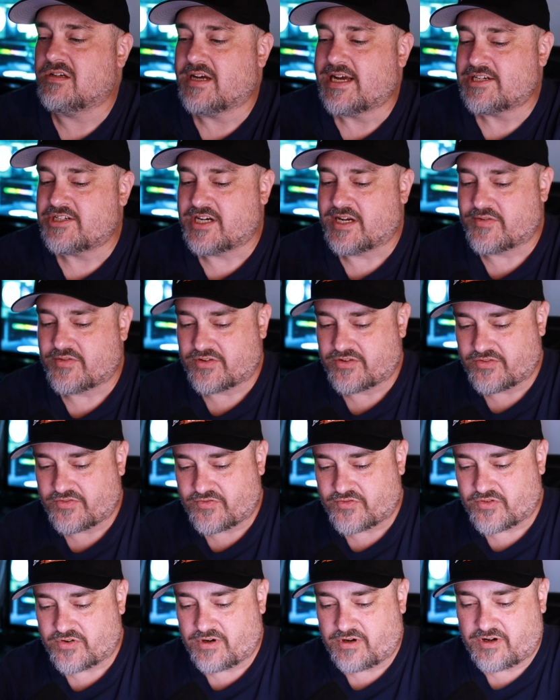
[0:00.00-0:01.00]
I travel
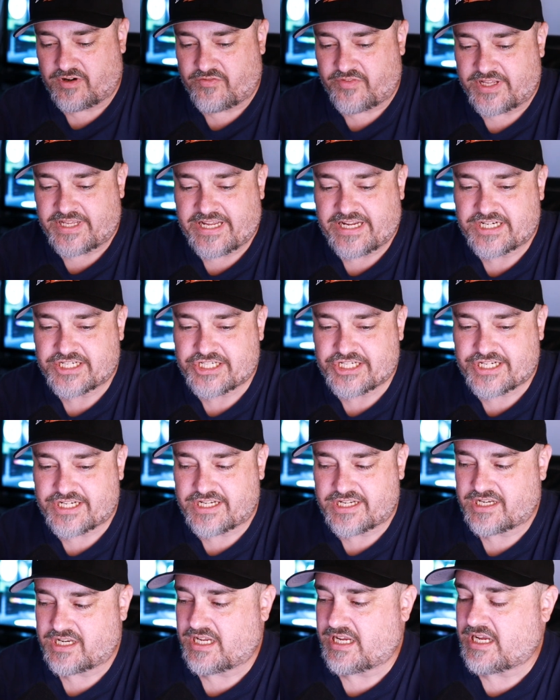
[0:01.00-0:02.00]
for
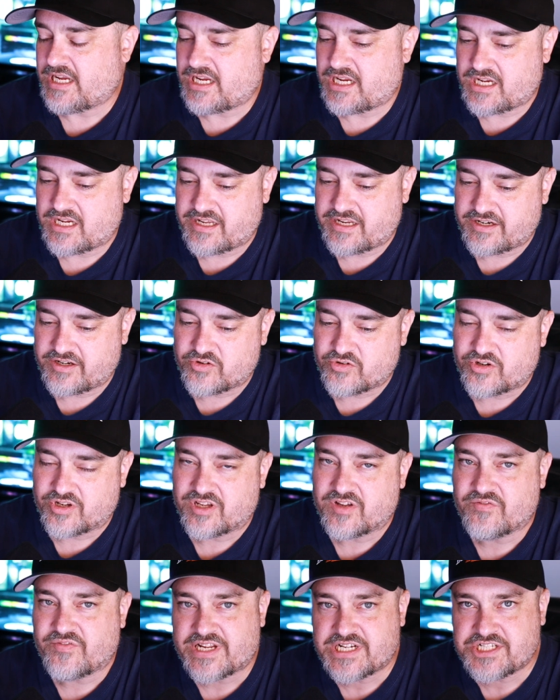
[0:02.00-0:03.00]
vacation and go to
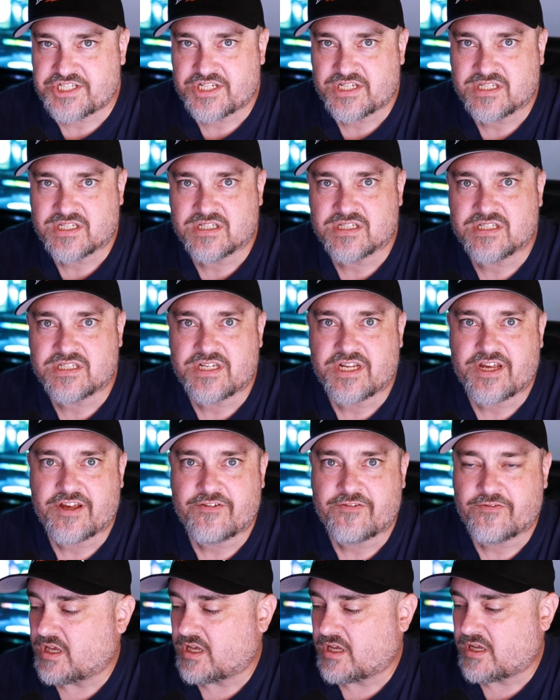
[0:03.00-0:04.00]
conventions and
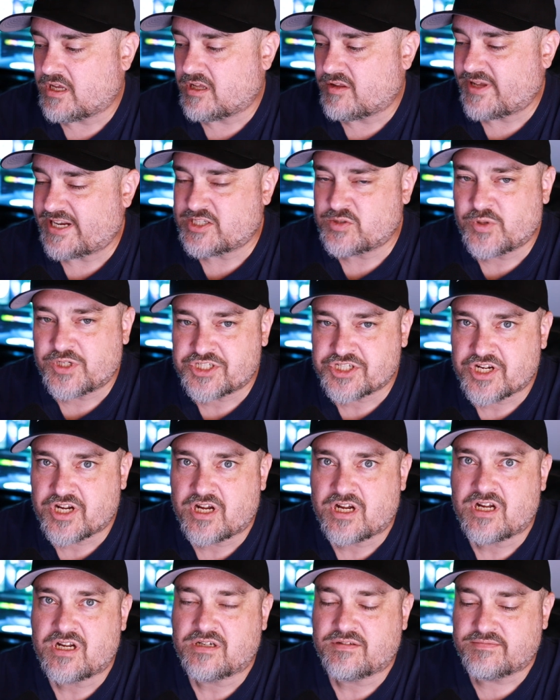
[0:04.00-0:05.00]
stuff like
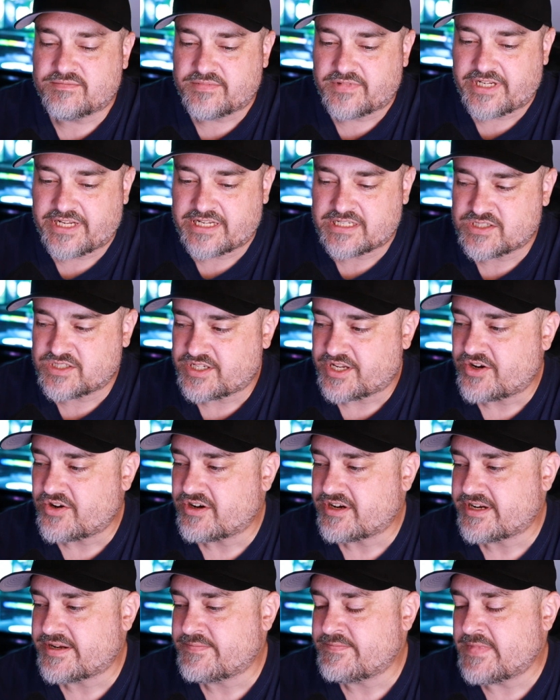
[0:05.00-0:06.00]
TwitchCon,
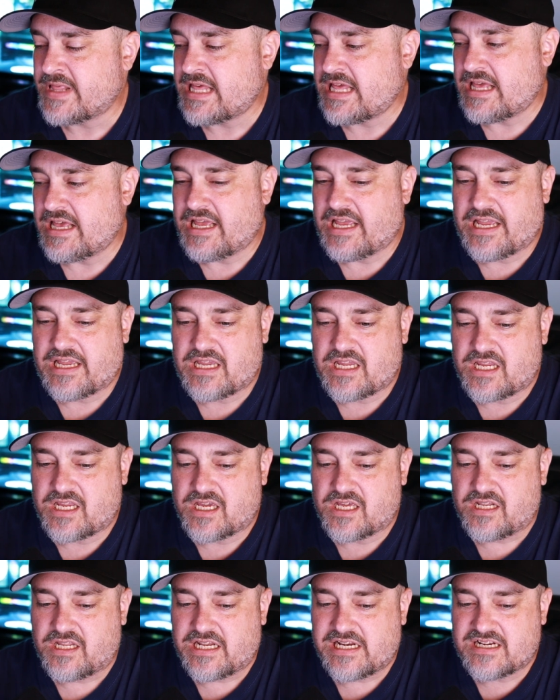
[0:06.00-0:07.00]
etc.
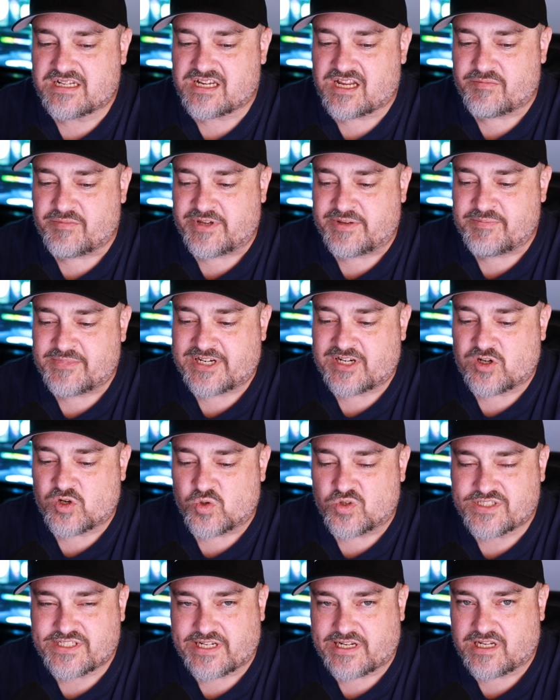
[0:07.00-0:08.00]
And anytime I'm in a
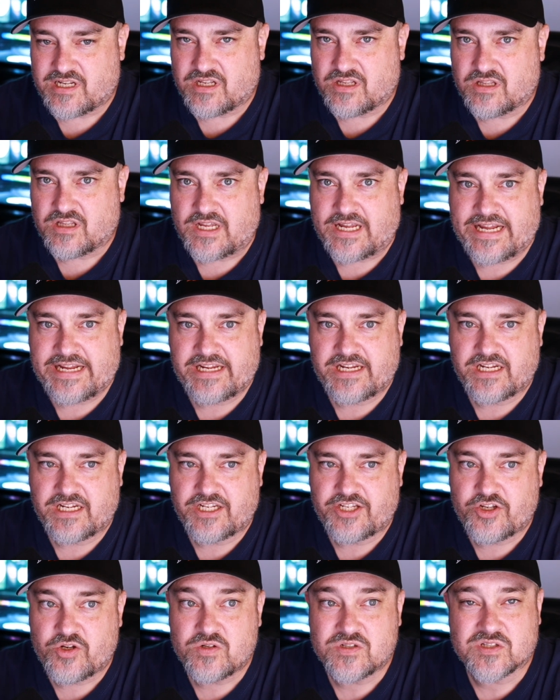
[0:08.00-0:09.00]
hotel, I
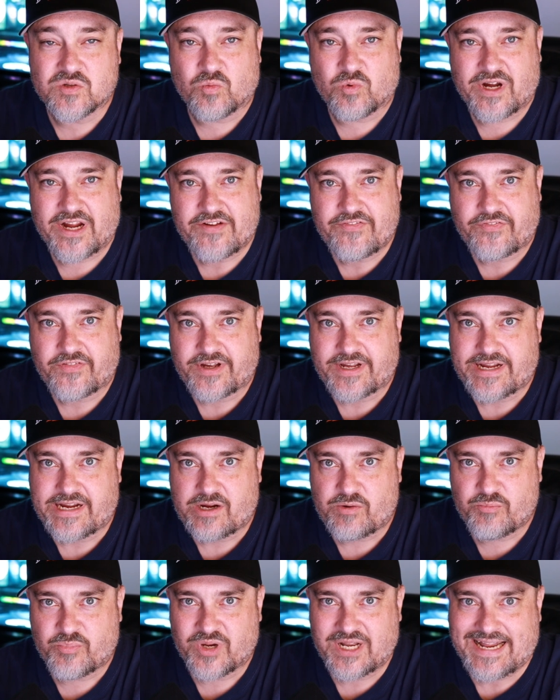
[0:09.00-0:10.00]
use the Wi-Fi,
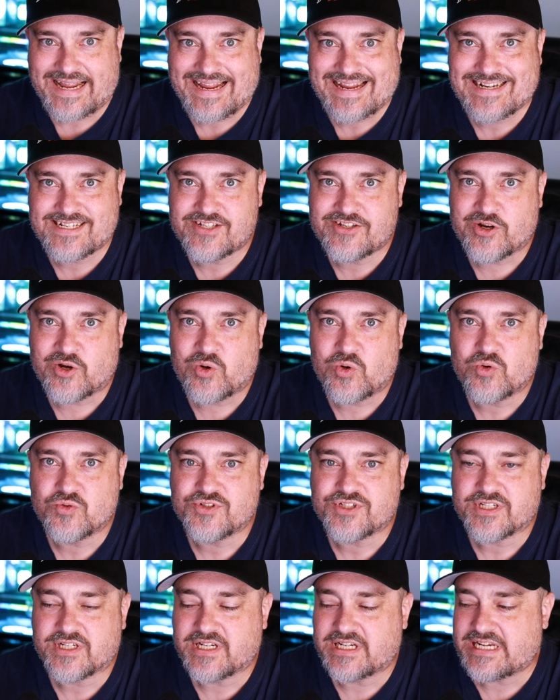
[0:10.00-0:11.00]
but I
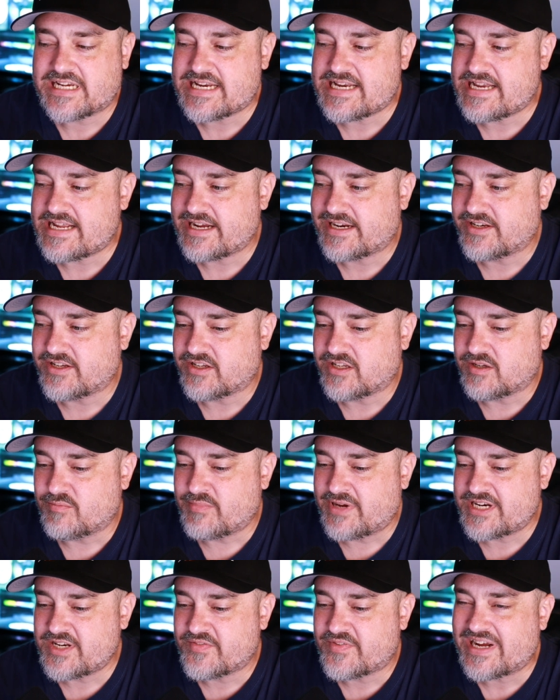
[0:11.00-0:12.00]
don't connect
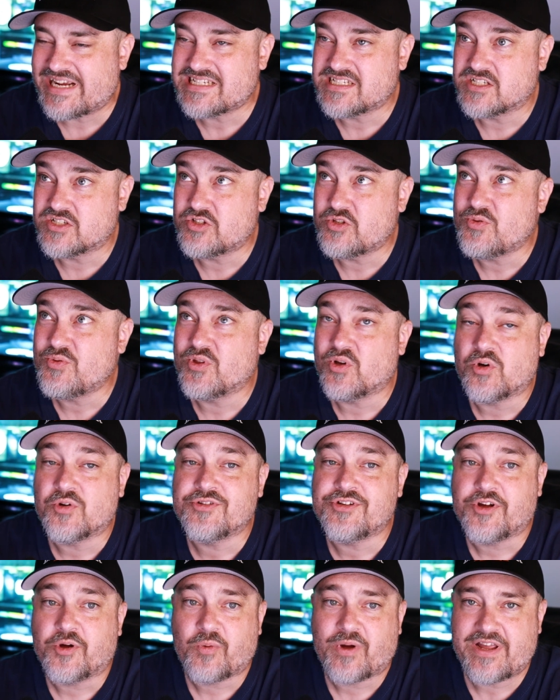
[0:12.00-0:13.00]
my devices to the
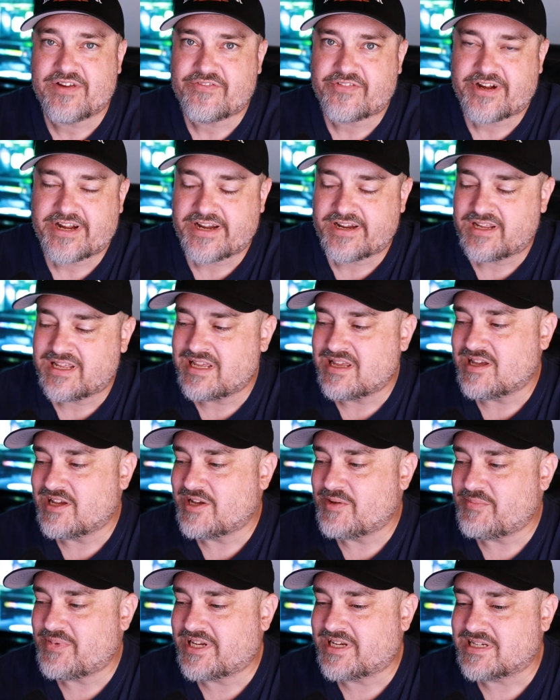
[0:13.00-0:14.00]
hotel Wi-Fi.
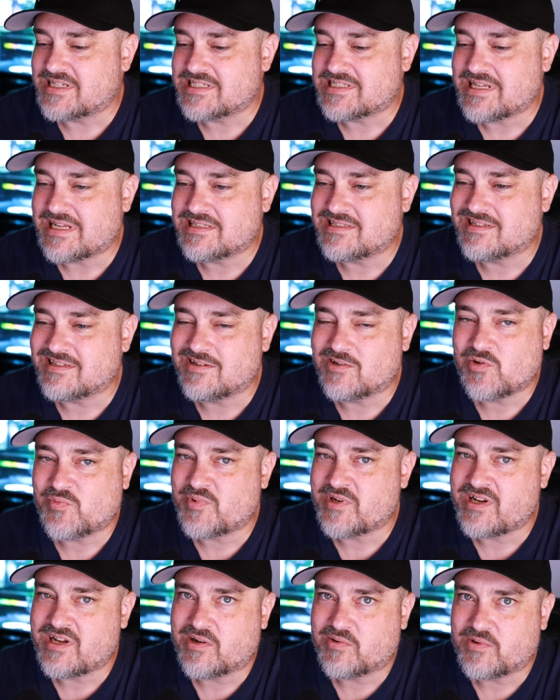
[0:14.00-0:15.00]
Because that's an
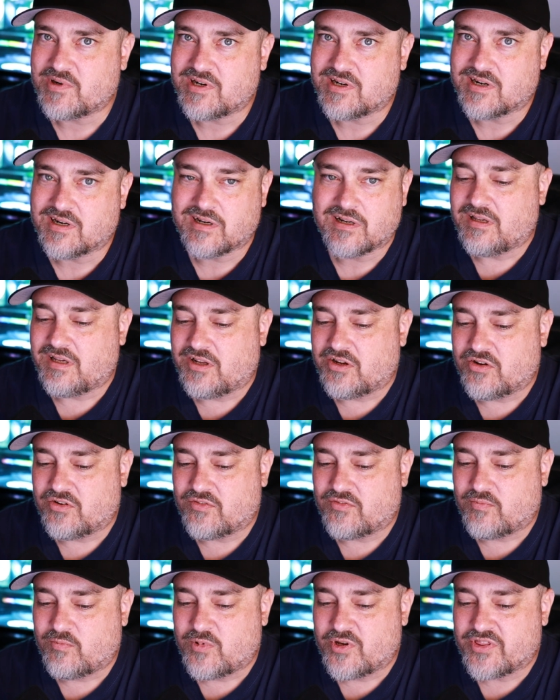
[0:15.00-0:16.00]
open network, you know,
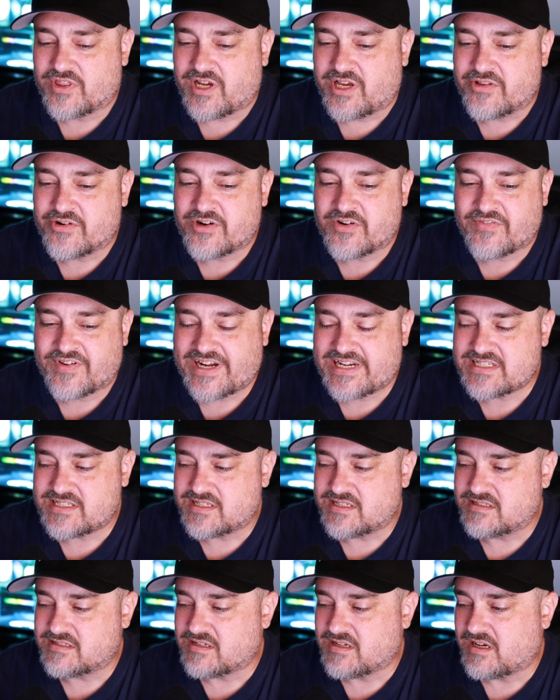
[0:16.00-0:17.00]
with other
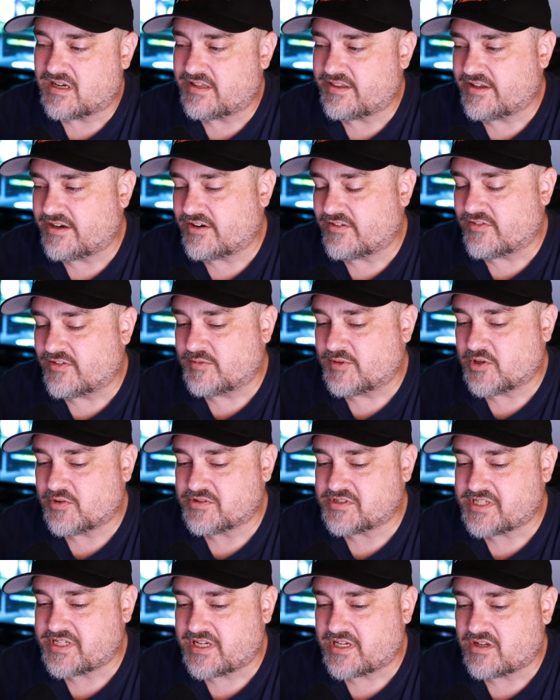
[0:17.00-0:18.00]
devices on there from the
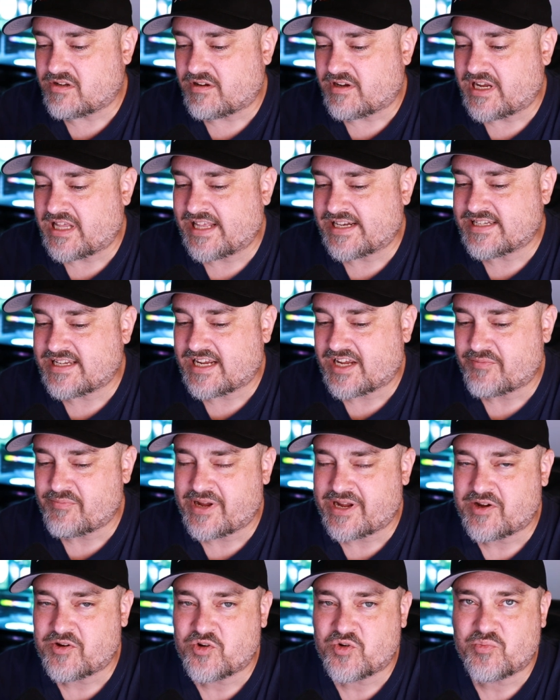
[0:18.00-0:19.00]
hotel, I like to have
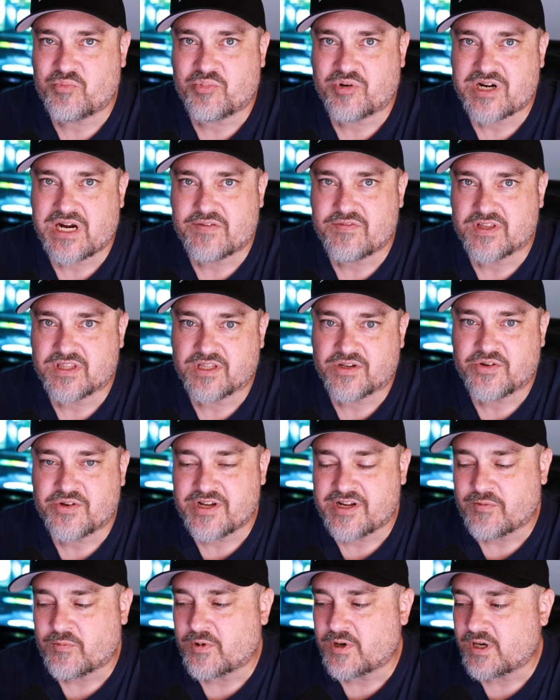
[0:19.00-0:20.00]
my own private little
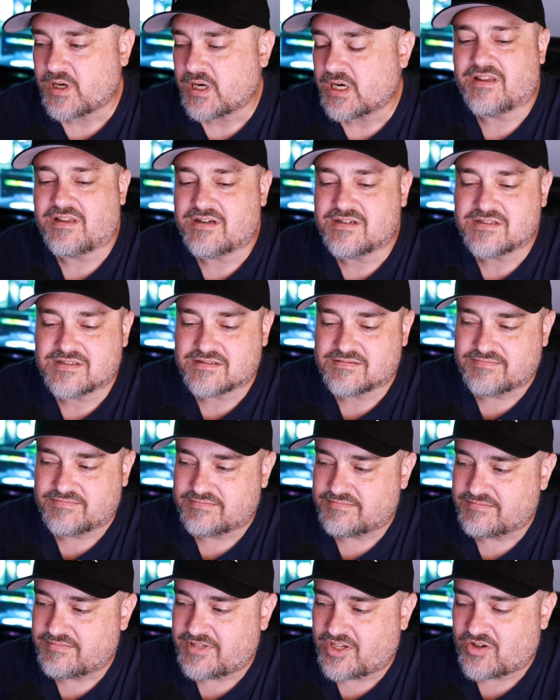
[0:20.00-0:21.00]
network. There's,
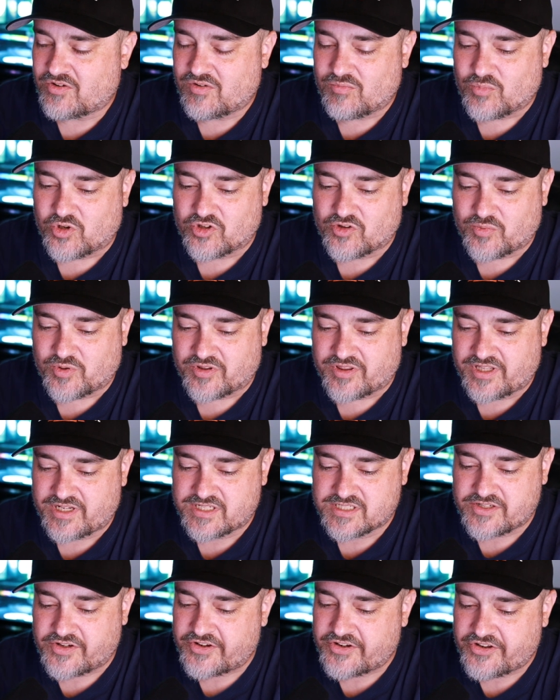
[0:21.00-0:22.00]
you know, multiple
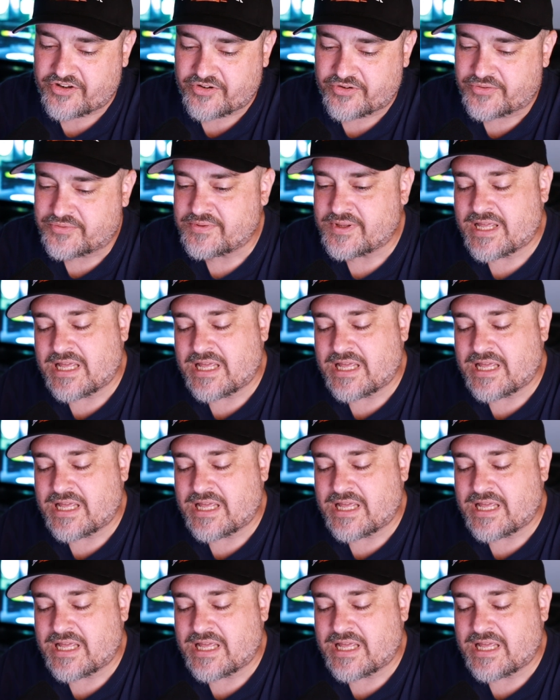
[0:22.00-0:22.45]
things you can do.